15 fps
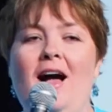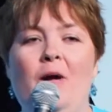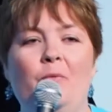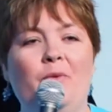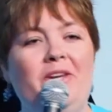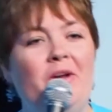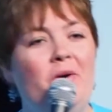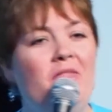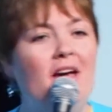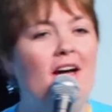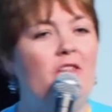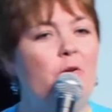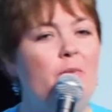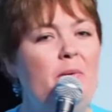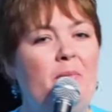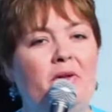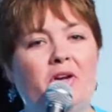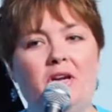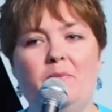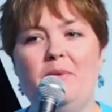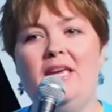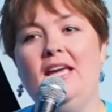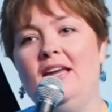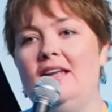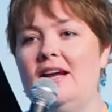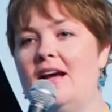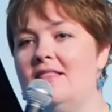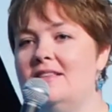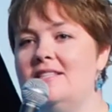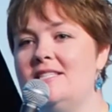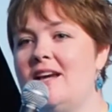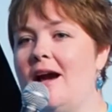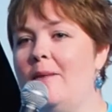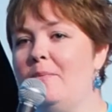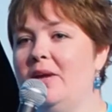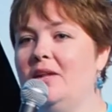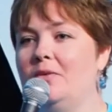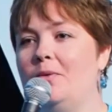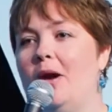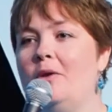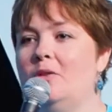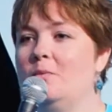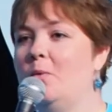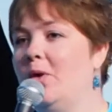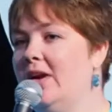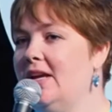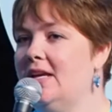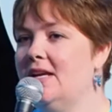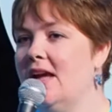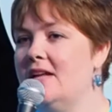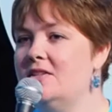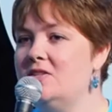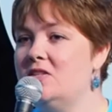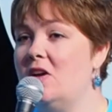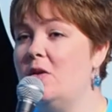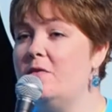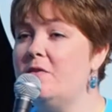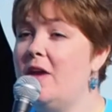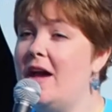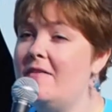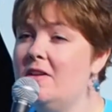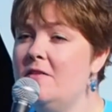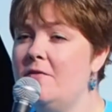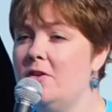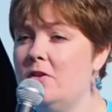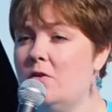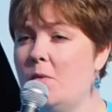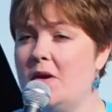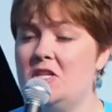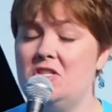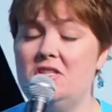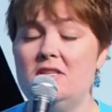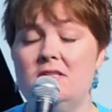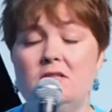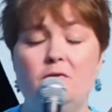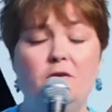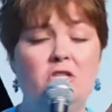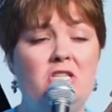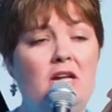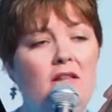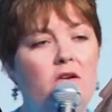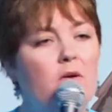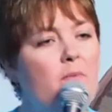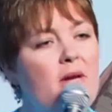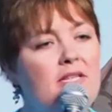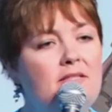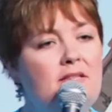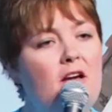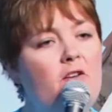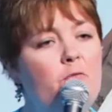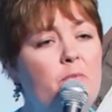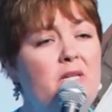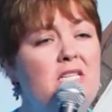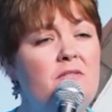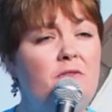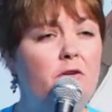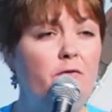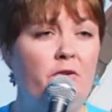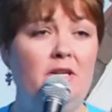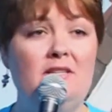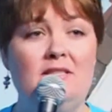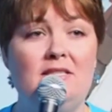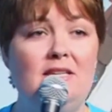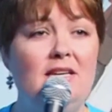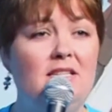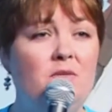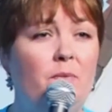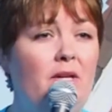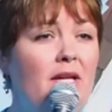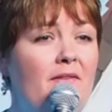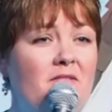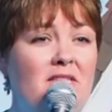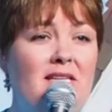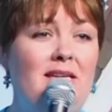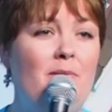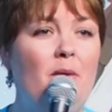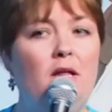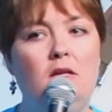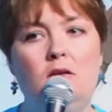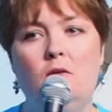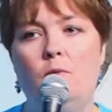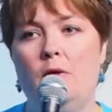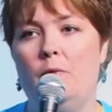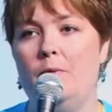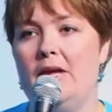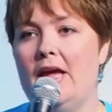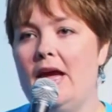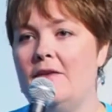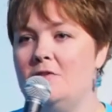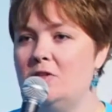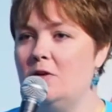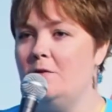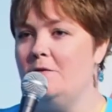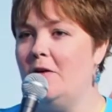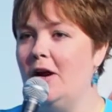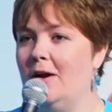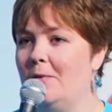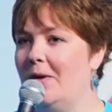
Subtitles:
We know that other people are going to be hitting on this topic throughout the morning. And so if you have any further questions for Shelly or myself, please feel free to see us. We'd love to email you what we have so far.